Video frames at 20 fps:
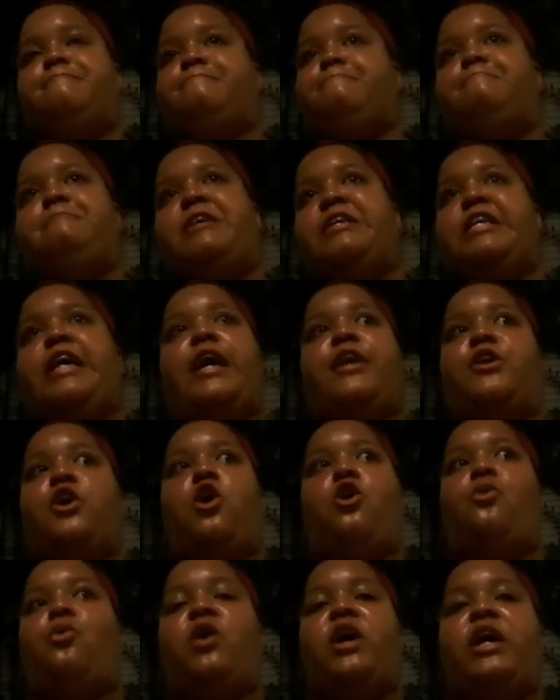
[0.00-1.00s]
And I
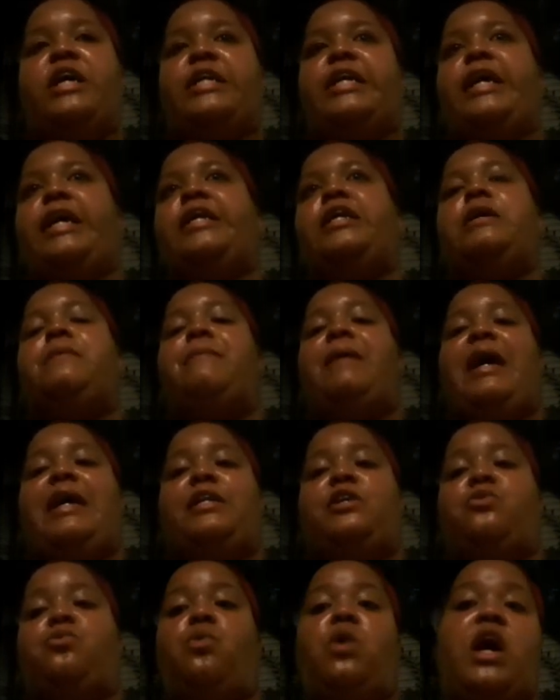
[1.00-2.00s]
don't want
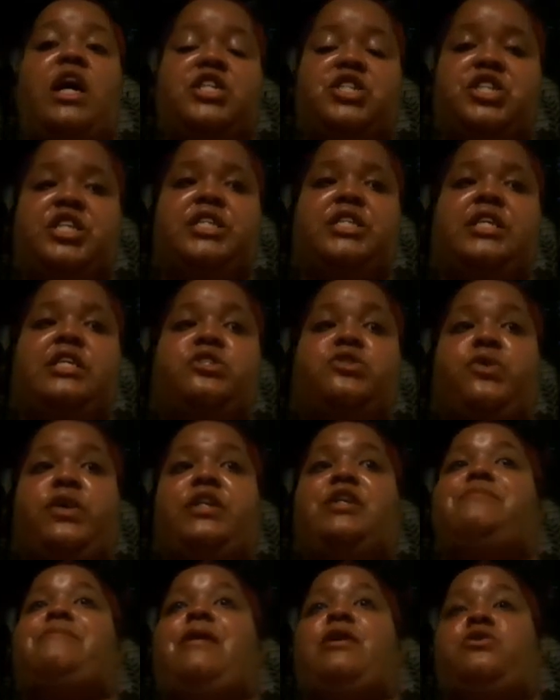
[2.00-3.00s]
anybody watching this or
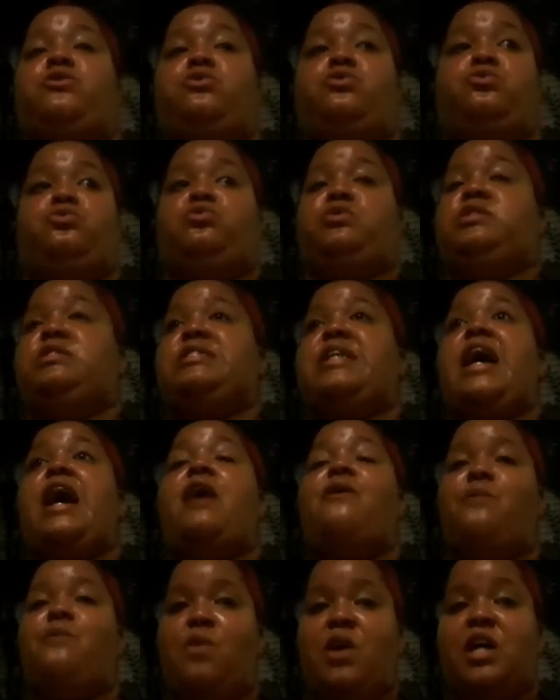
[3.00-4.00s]
anybody who's
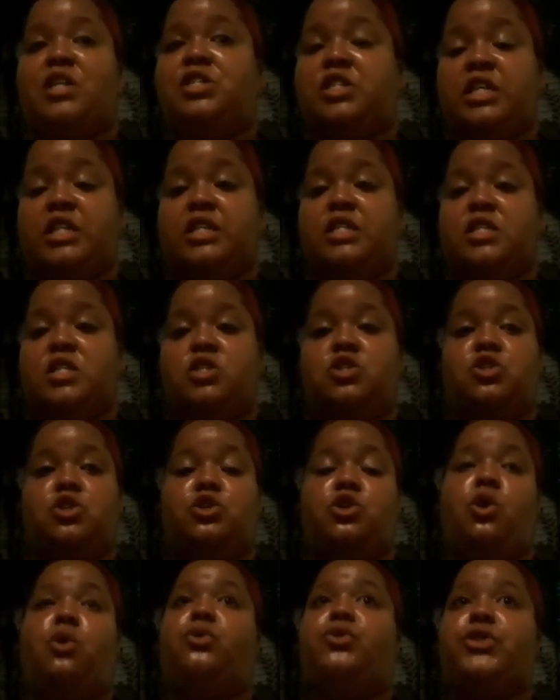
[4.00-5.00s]
not watching this to
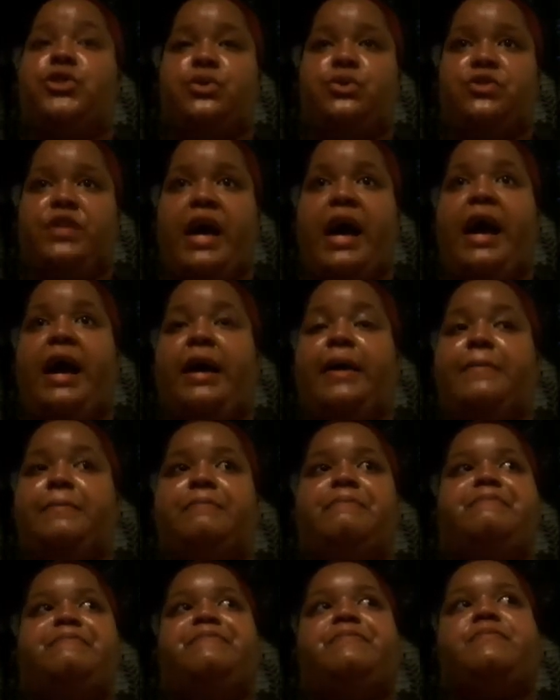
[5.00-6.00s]
go through that,
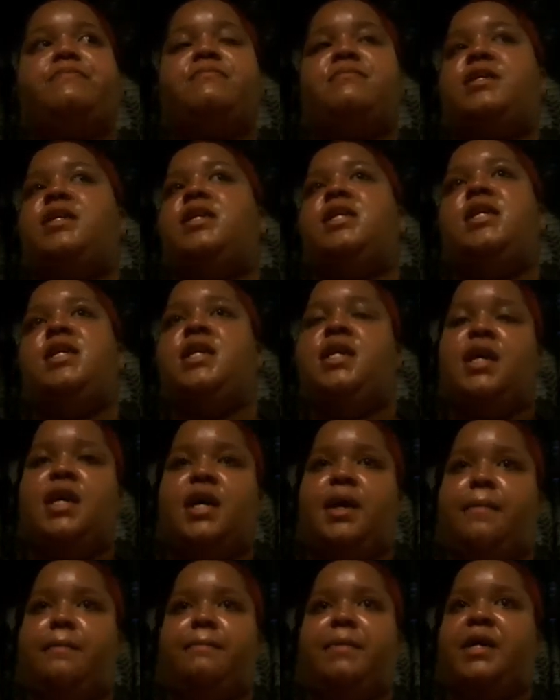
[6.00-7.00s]

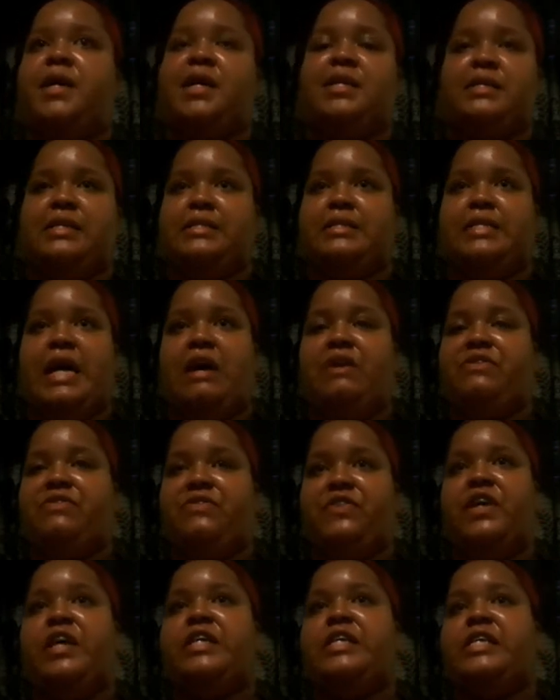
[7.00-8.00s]
because it's not
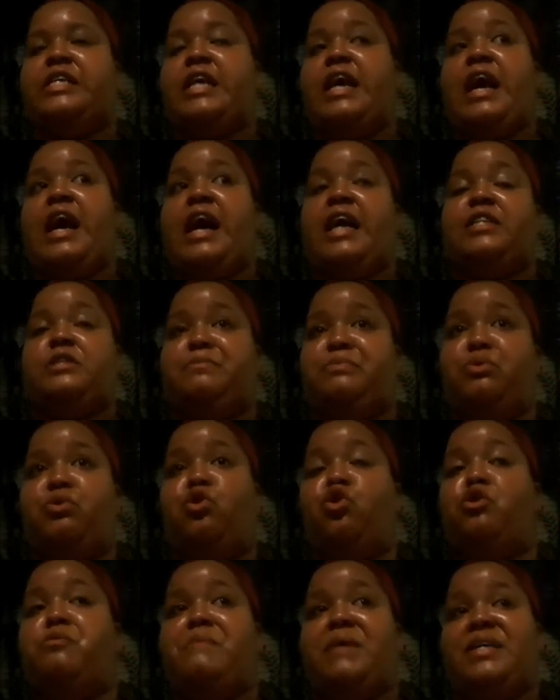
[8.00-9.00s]
fun. And I had to
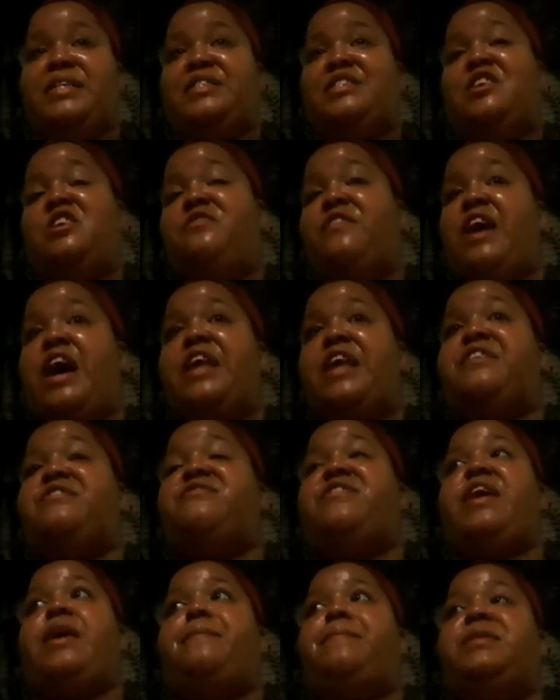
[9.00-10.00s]
pull myself out of
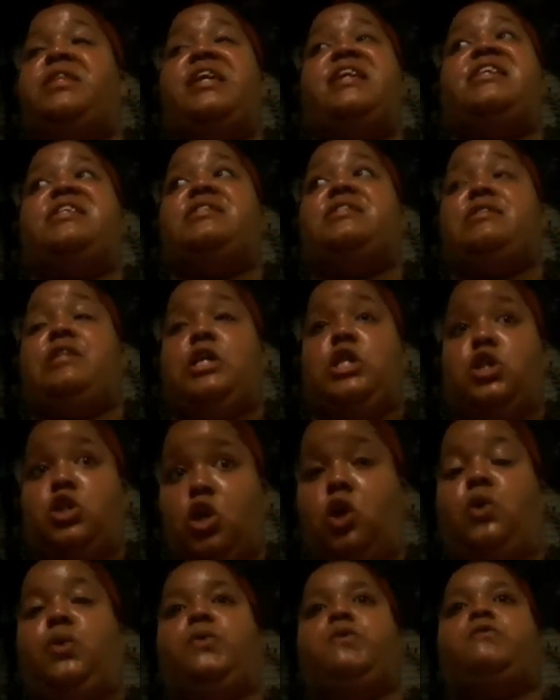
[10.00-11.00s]
that place alone.